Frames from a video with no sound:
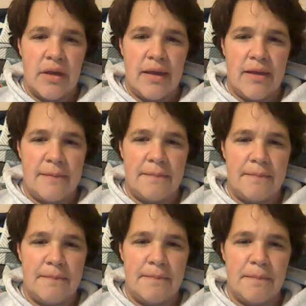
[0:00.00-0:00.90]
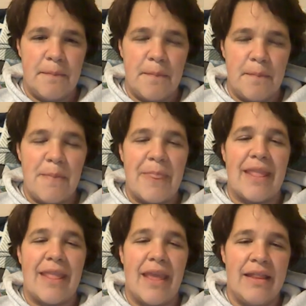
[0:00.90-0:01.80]
um,
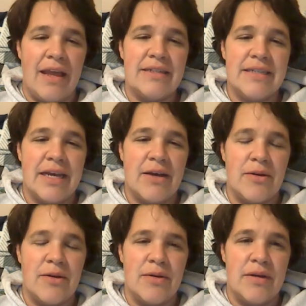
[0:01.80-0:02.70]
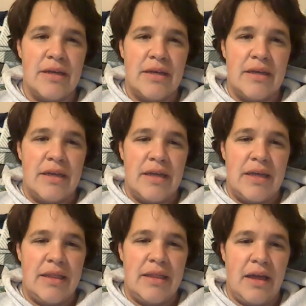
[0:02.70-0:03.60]
I liked how
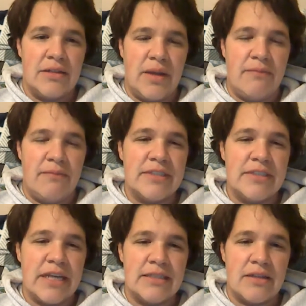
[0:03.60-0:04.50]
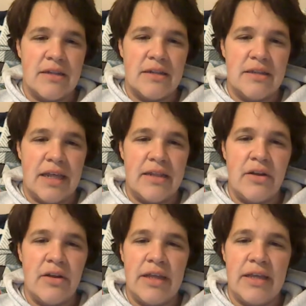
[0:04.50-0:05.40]
they also emphasize on that
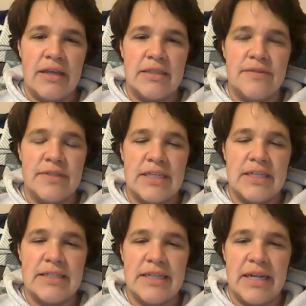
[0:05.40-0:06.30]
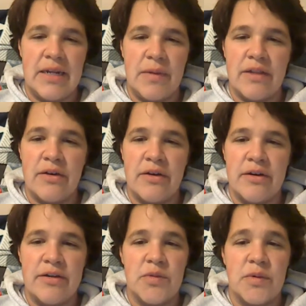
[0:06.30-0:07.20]
learning is facilitated when the
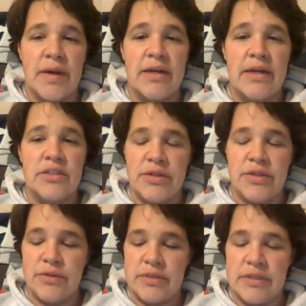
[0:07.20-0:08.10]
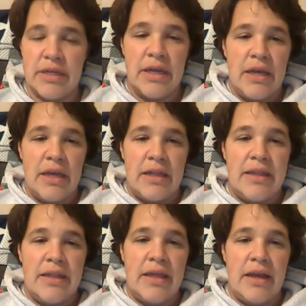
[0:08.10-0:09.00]
learner is required to use
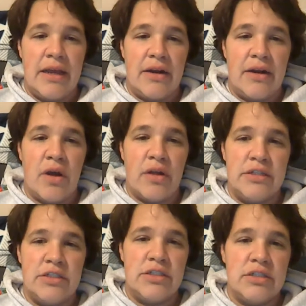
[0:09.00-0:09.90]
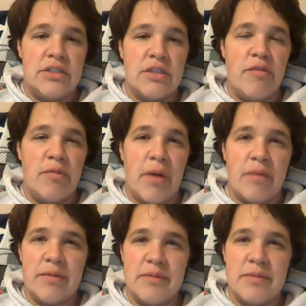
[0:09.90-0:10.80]
their new knowledge to solve
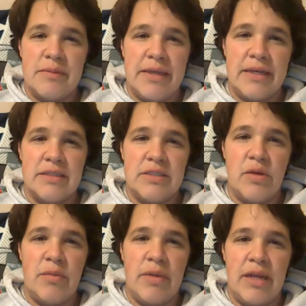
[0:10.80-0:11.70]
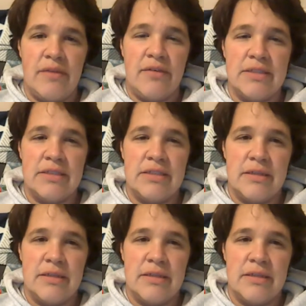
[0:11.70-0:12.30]
problems, because so many of us